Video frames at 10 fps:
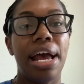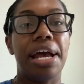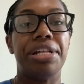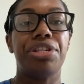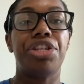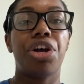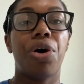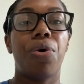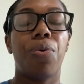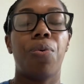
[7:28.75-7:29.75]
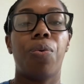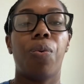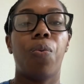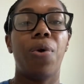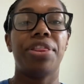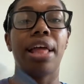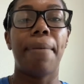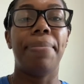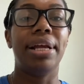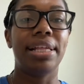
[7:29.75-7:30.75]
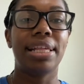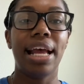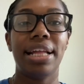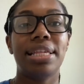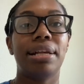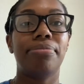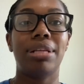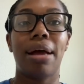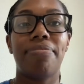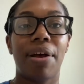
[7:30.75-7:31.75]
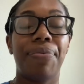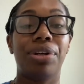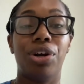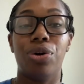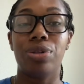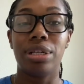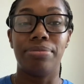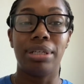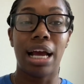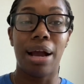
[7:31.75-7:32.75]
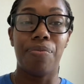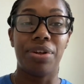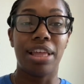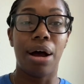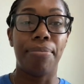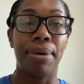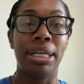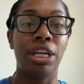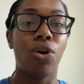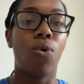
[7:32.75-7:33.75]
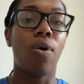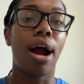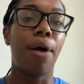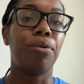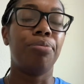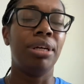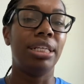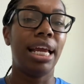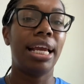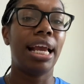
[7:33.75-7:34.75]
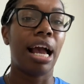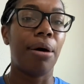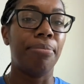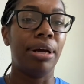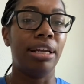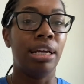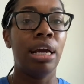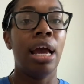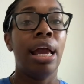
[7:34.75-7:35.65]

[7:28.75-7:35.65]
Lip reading: And so with that being said, sometimes I would go some time without money, or I would be taking out money